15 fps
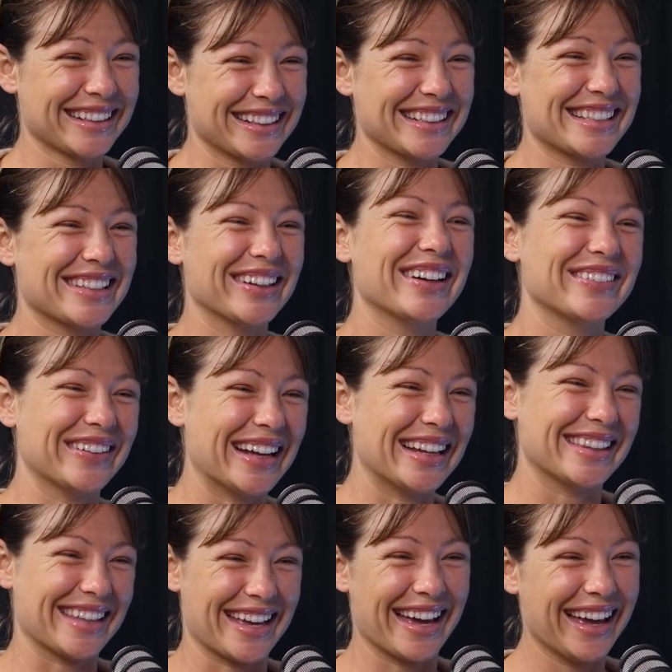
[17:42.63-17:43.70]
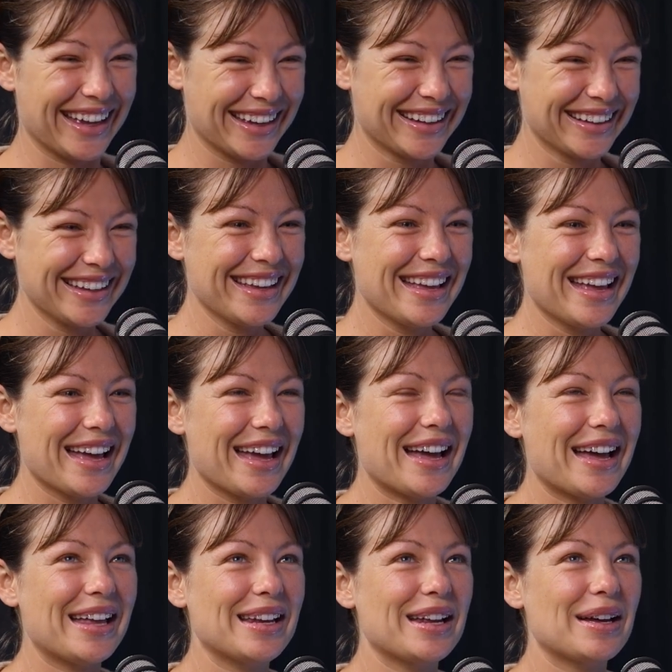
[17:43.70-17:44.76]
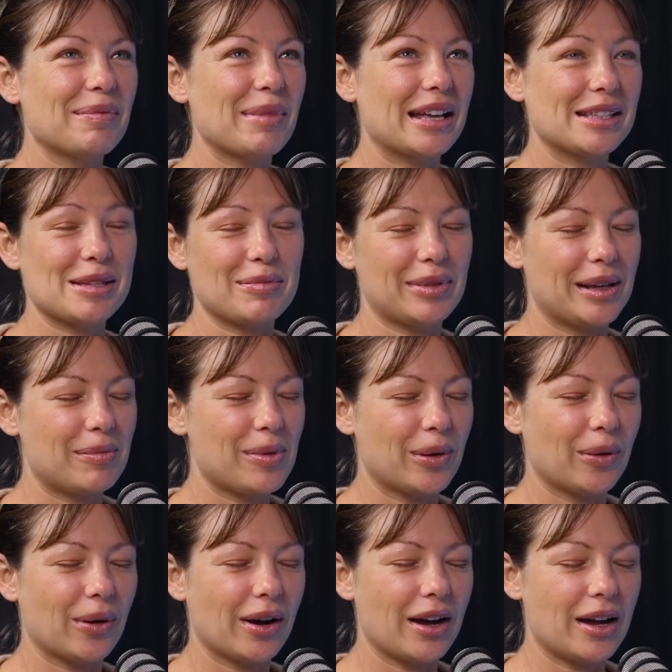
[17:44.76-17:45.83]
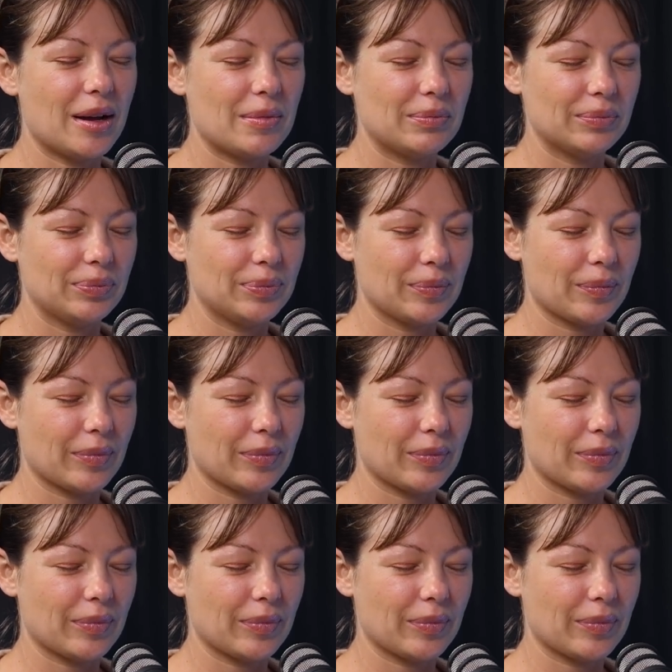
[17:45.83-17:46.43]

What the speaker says: So I went there and I met some people, and